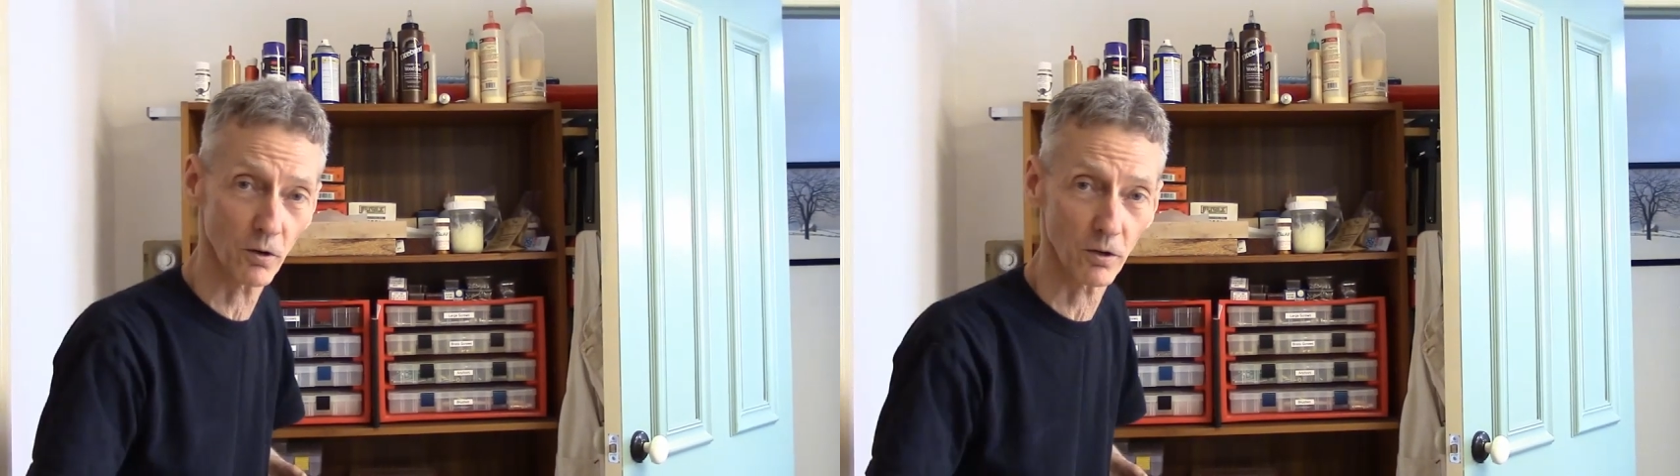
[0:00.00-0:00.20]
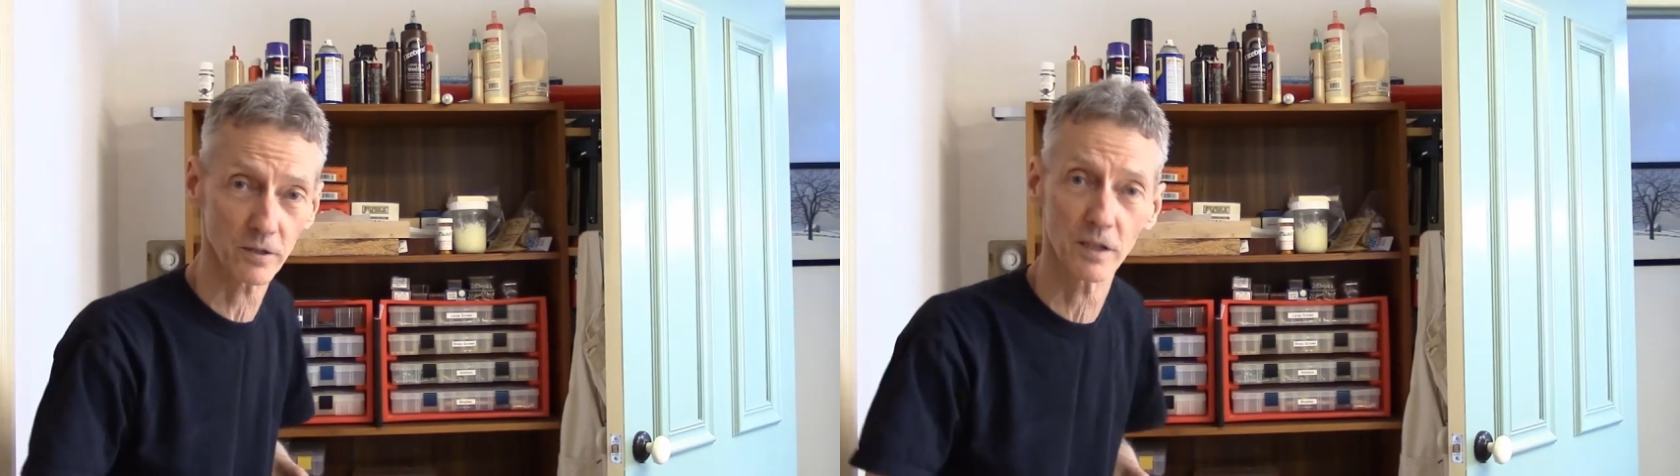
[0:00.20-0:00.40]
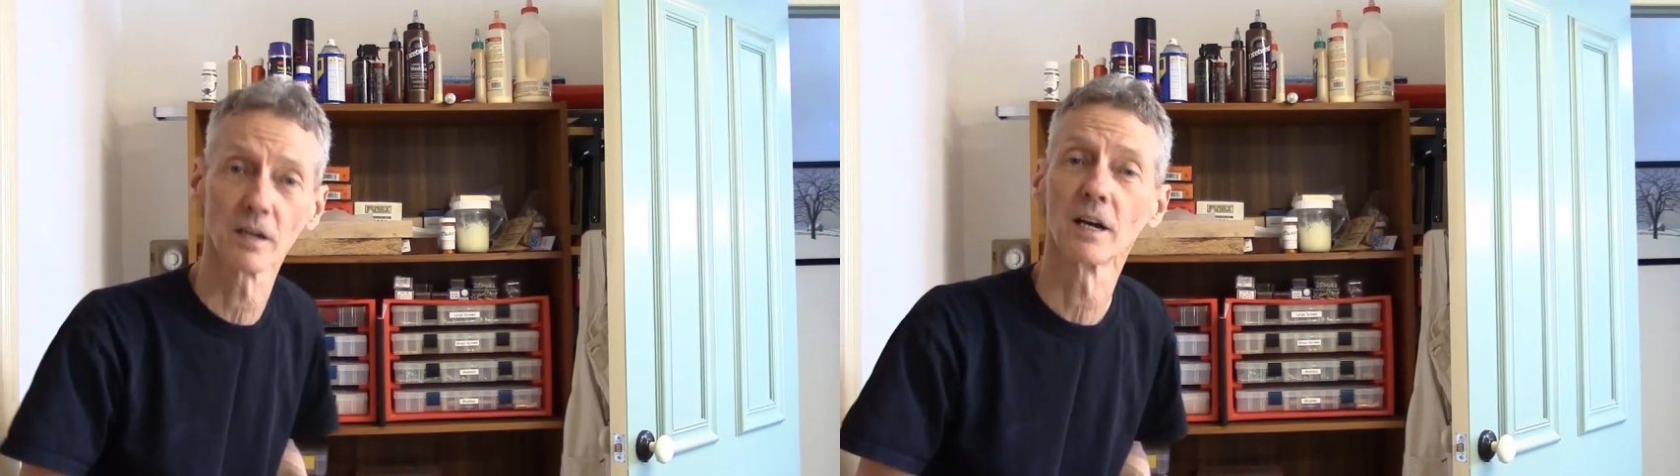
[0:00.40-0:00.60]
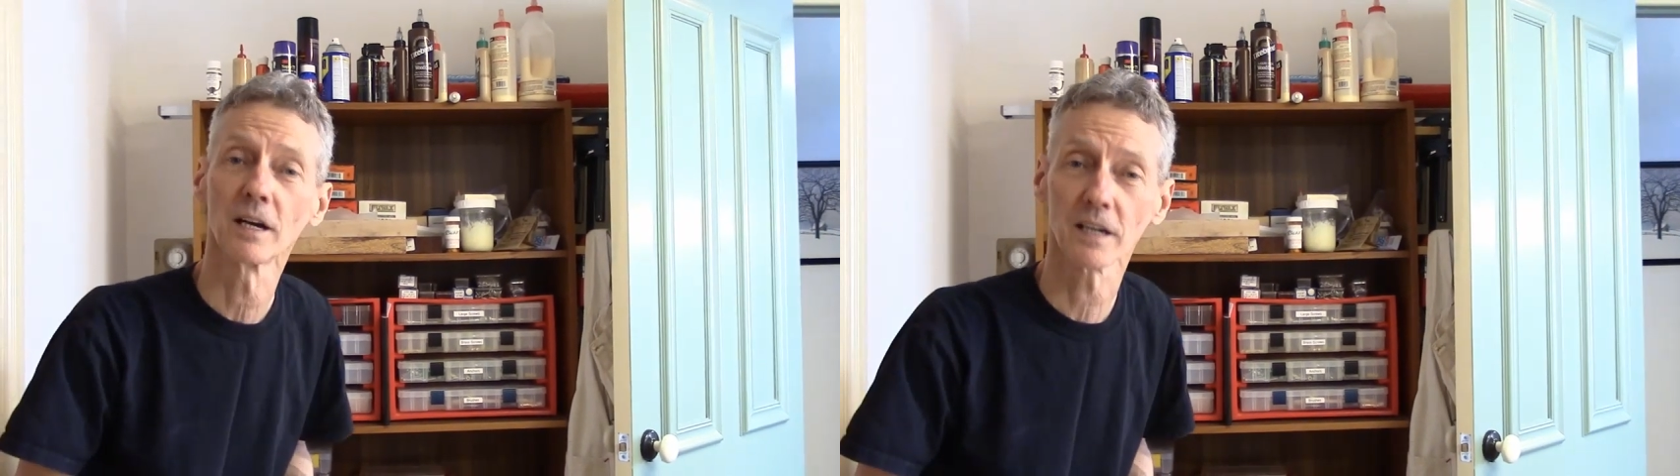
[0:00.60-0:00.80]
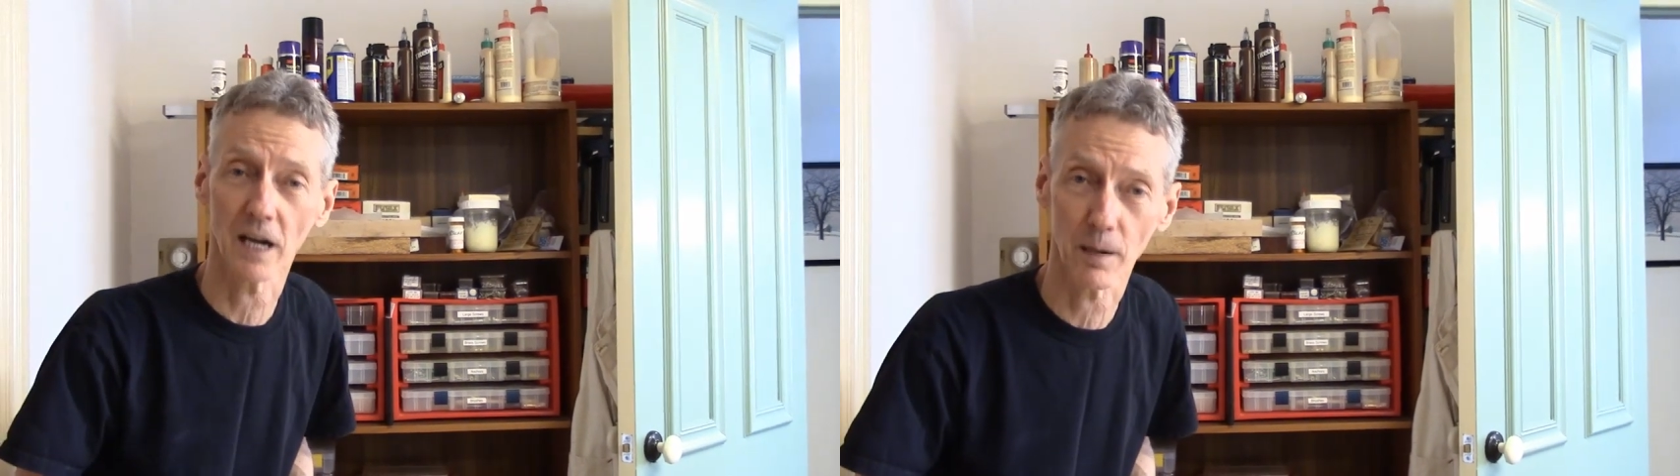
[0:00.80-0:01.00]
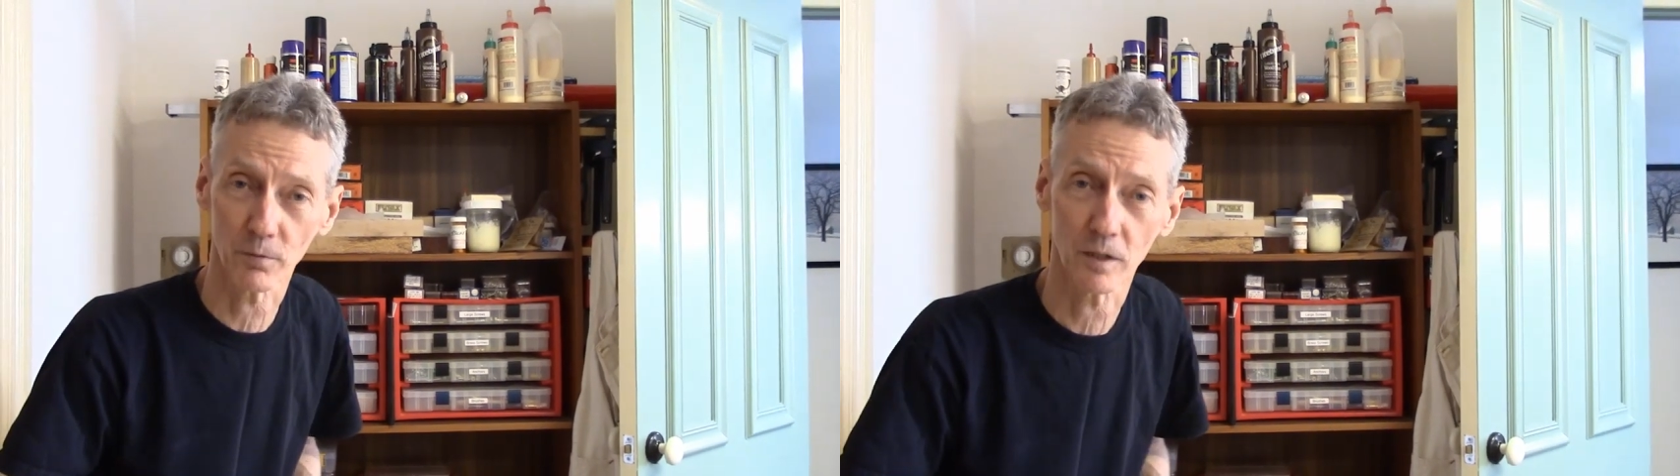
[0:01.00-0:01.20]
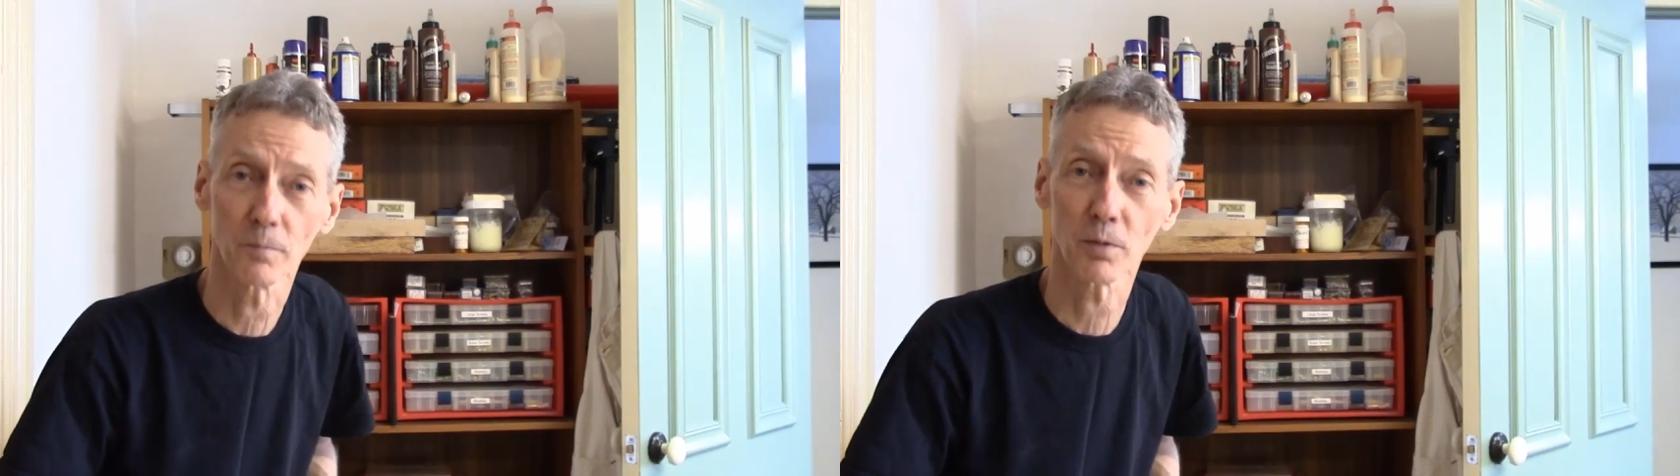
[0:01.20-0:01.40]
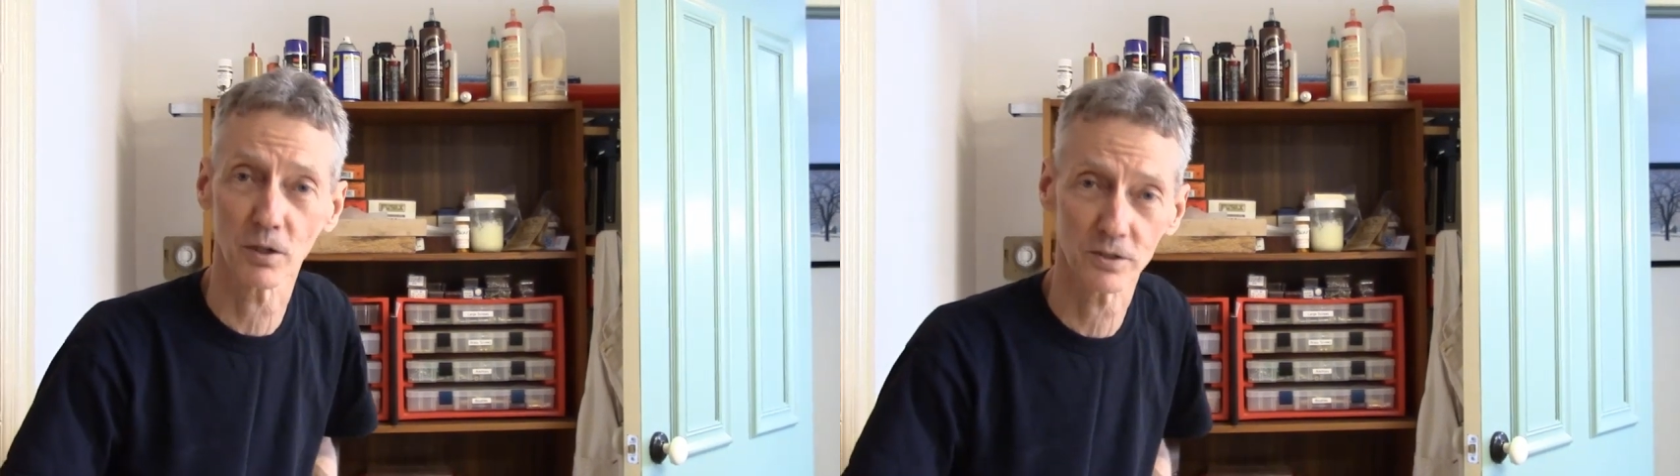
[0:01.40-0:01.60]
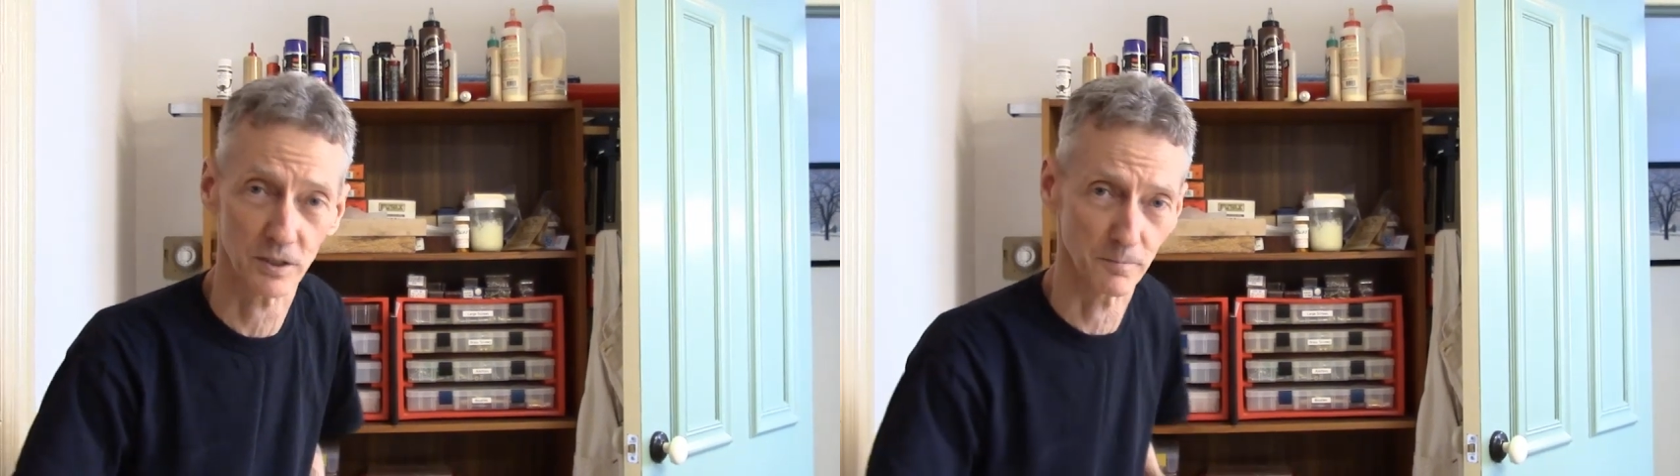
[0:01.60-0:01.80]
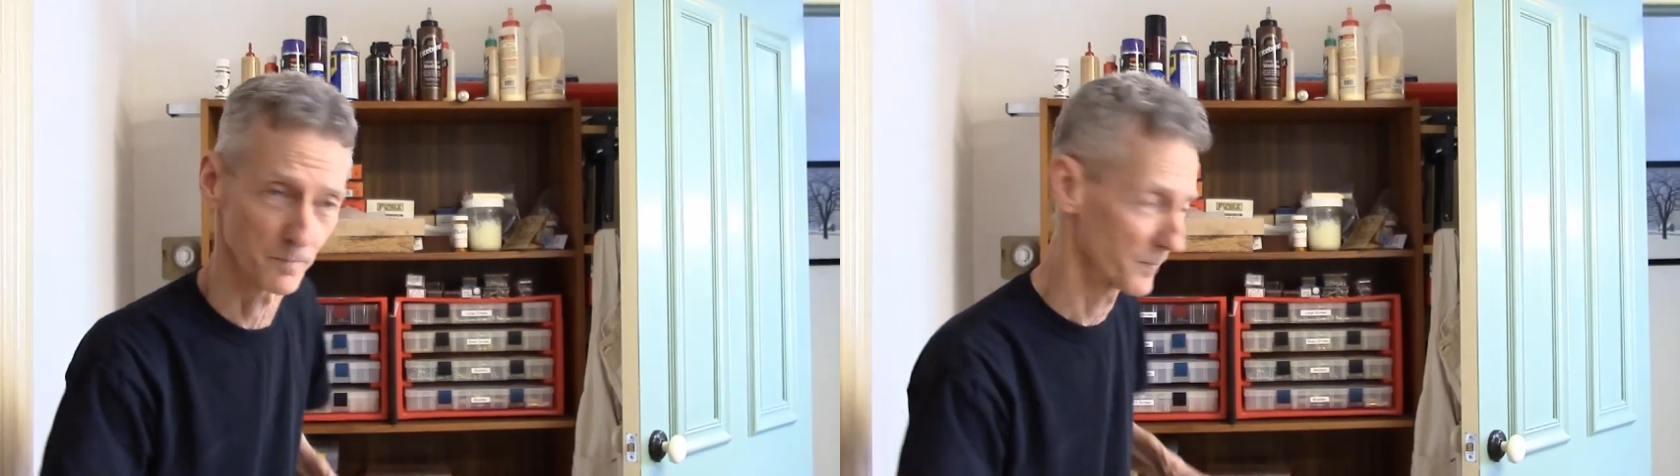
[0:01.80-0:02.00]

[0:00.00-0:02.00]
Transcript: on camera person.